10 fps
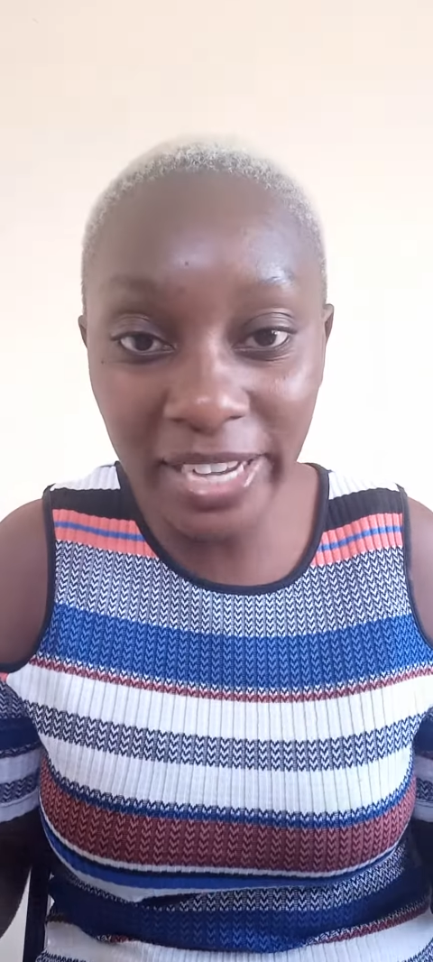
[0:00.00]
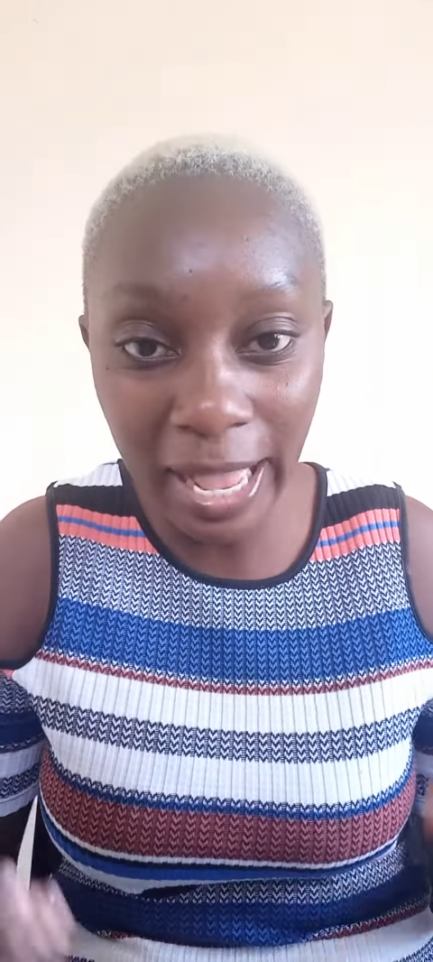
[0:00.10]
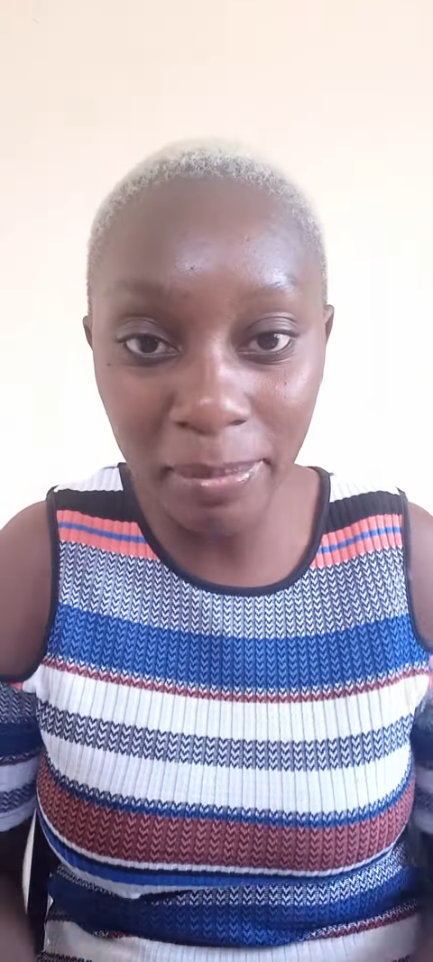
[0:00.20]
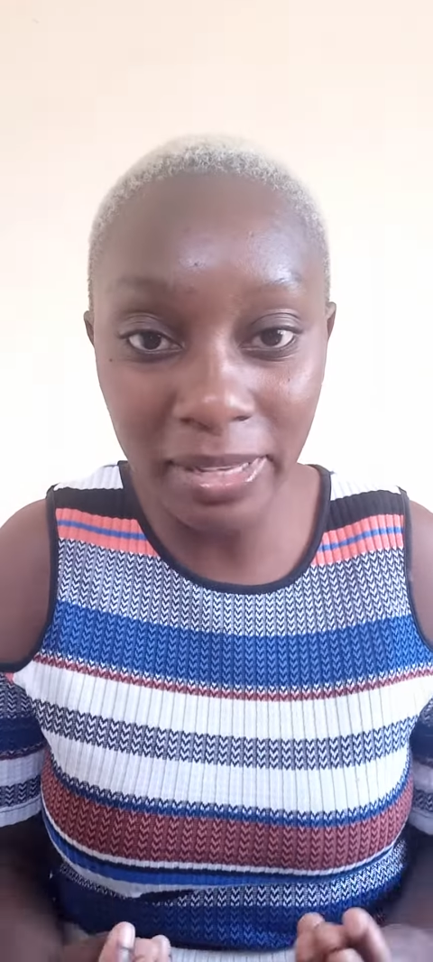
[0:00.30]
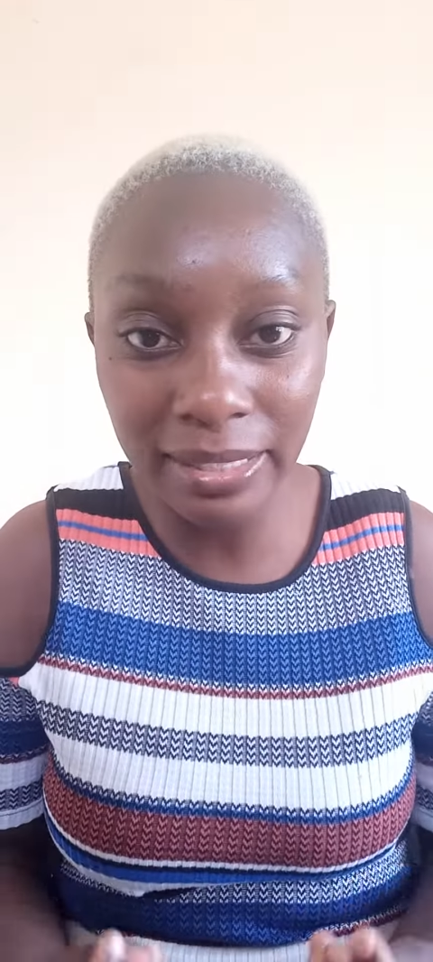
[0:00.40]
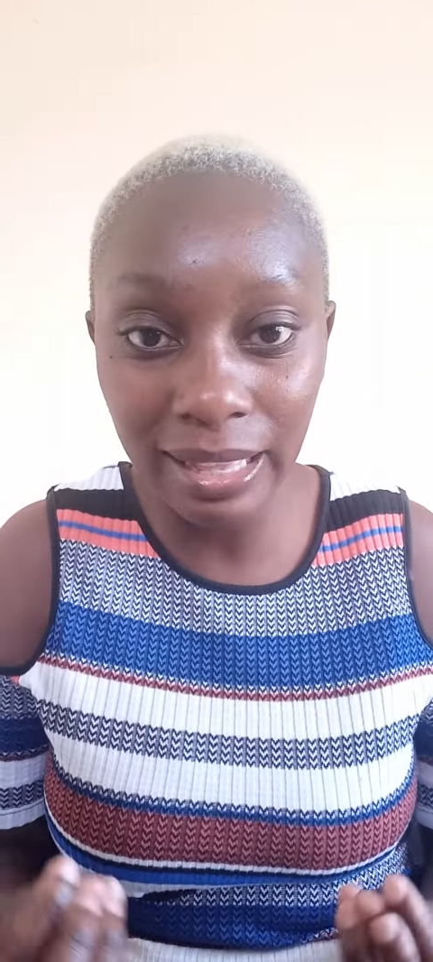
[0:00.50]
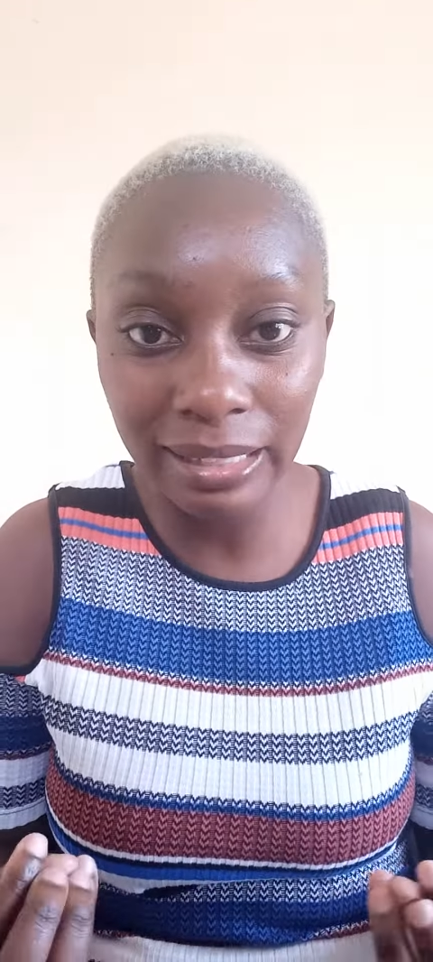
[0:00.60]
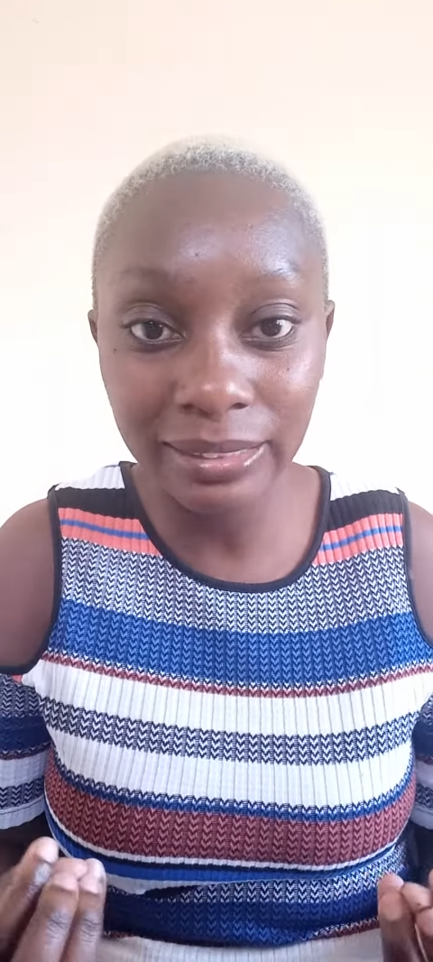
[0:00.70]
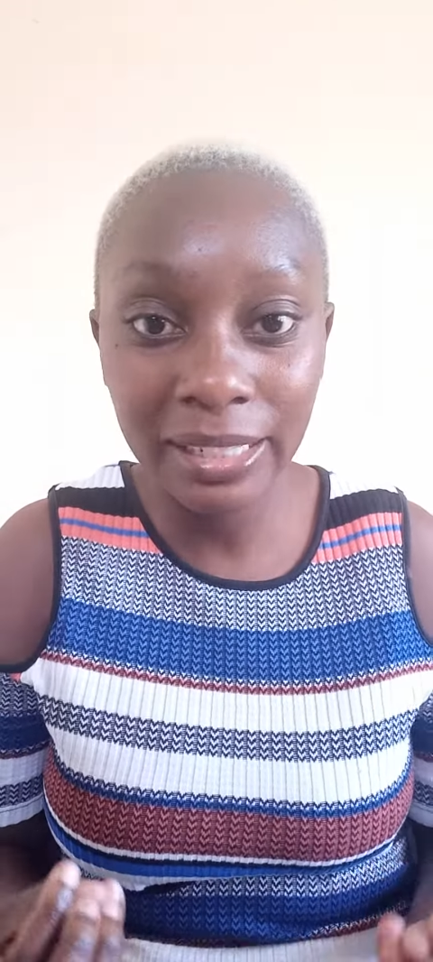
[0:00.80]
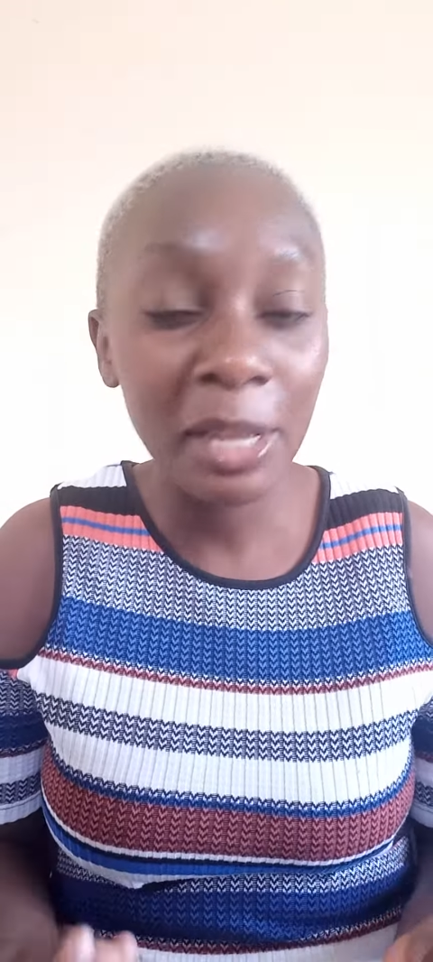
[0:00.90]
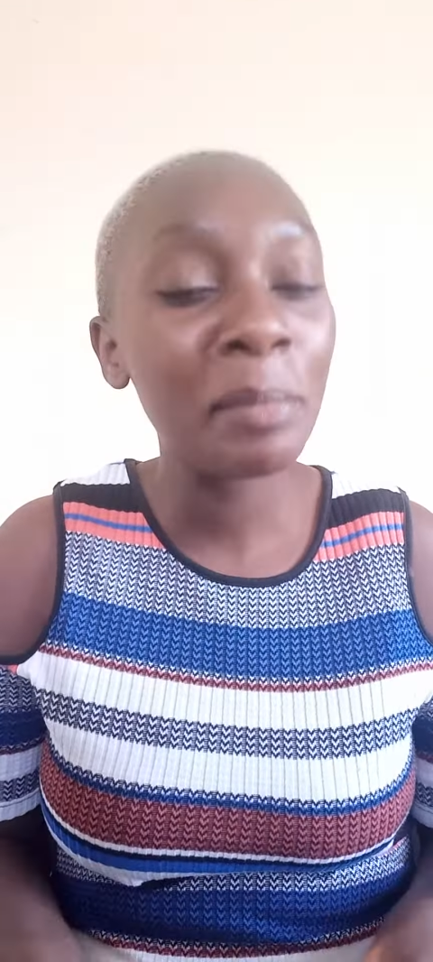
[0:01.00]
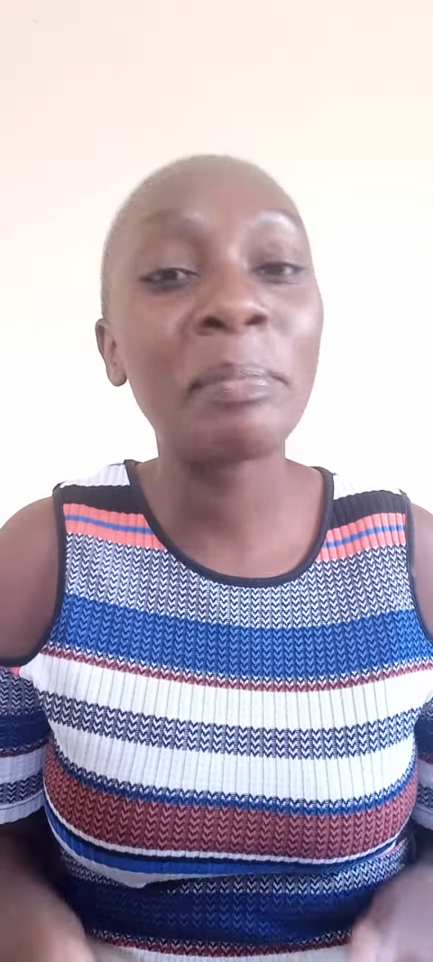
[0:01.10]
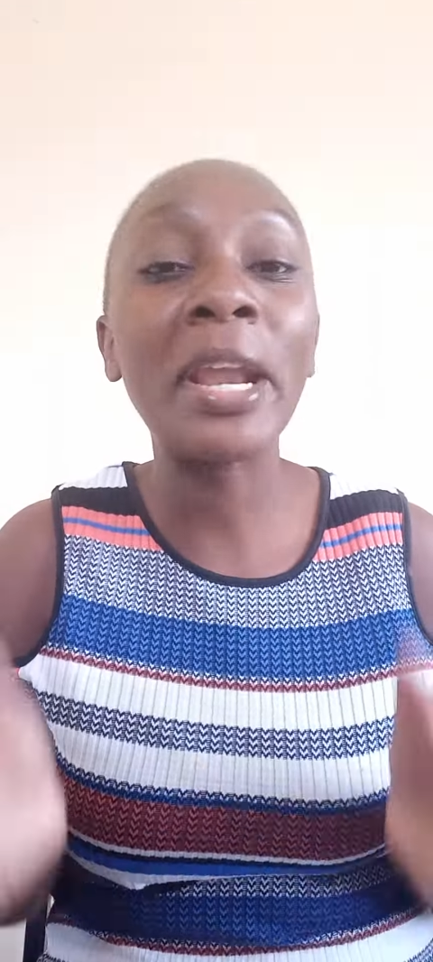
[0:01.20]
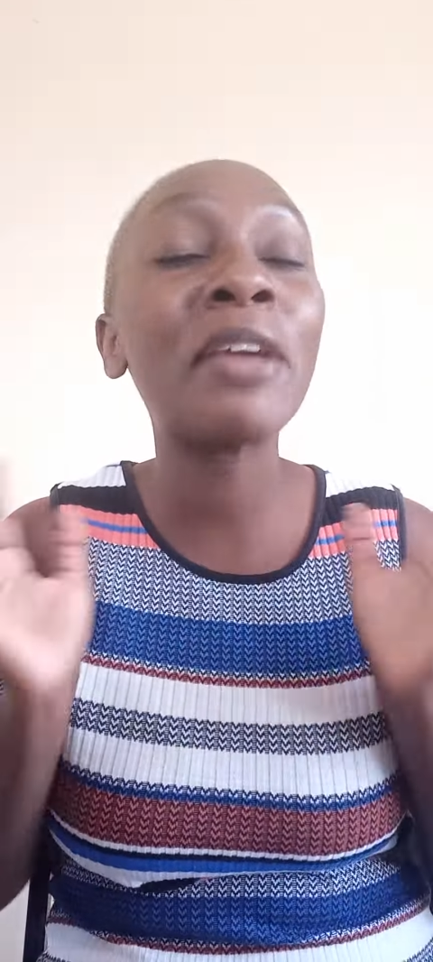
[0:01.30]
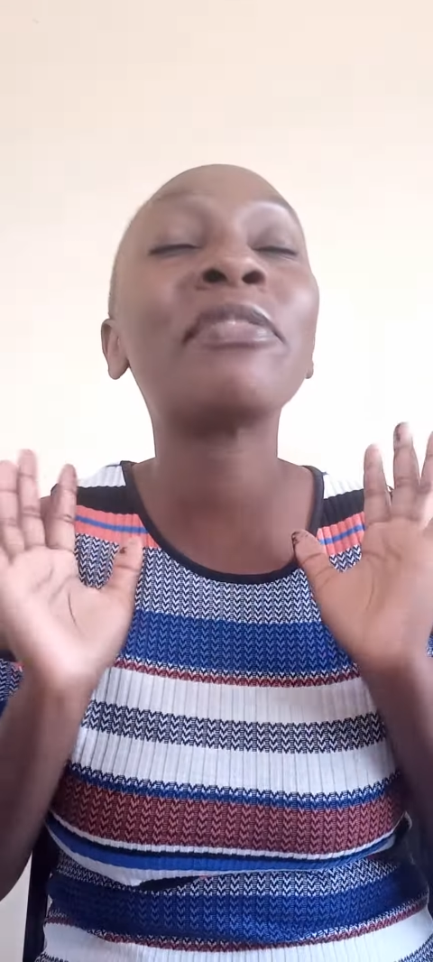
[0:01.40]
capital.
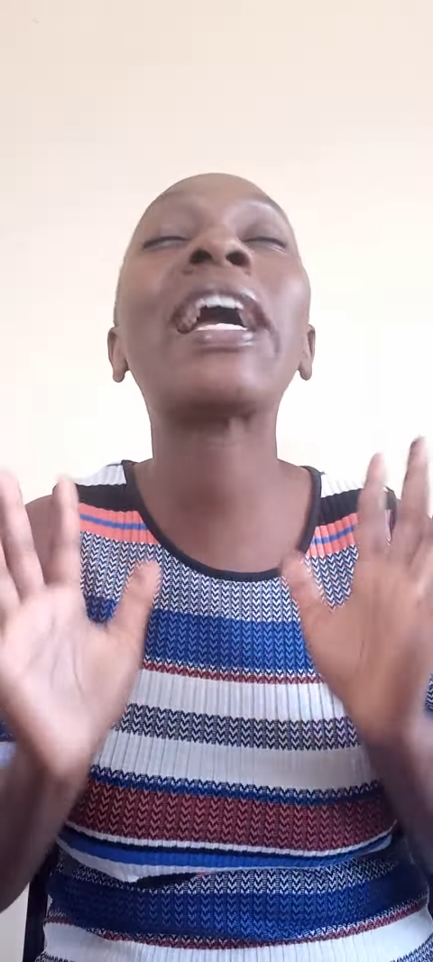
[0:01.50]
But I've